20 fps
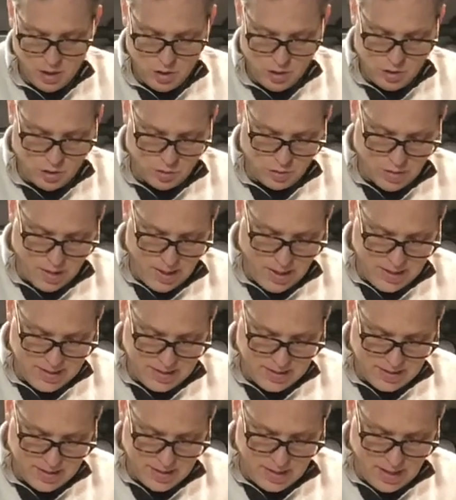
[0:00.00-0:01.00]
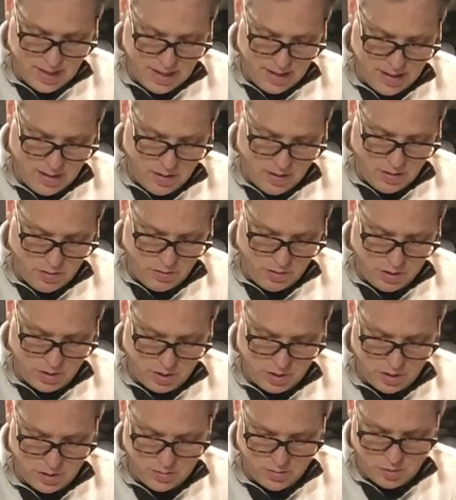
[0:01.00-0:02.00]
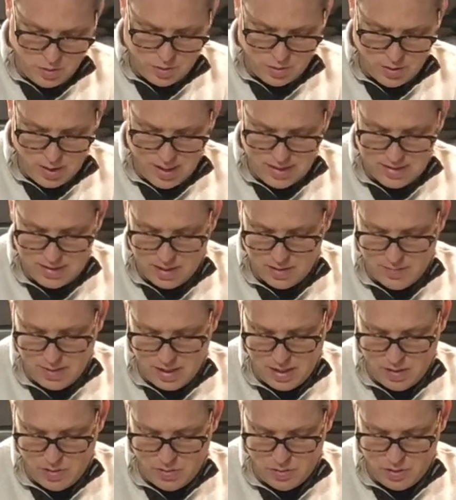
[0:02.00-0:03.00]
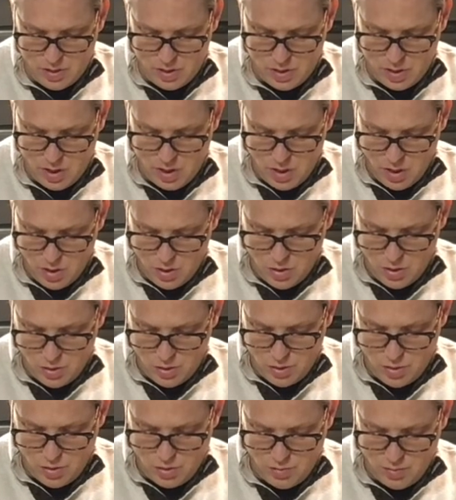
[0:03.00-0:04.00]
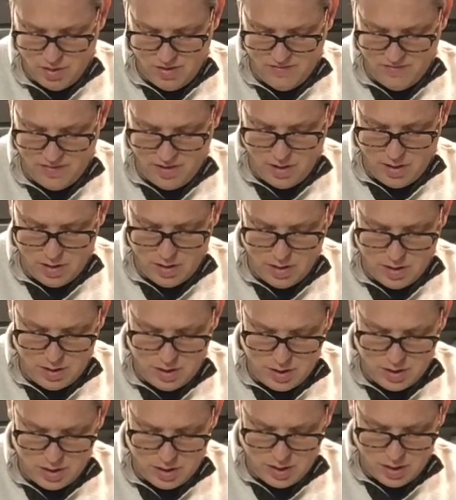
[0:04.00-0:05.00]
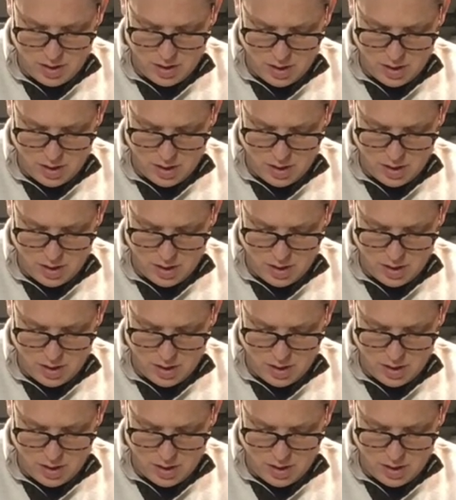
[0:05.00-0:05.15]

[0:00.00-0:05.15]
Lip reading: trace it out, tracing them out, 3 fingers,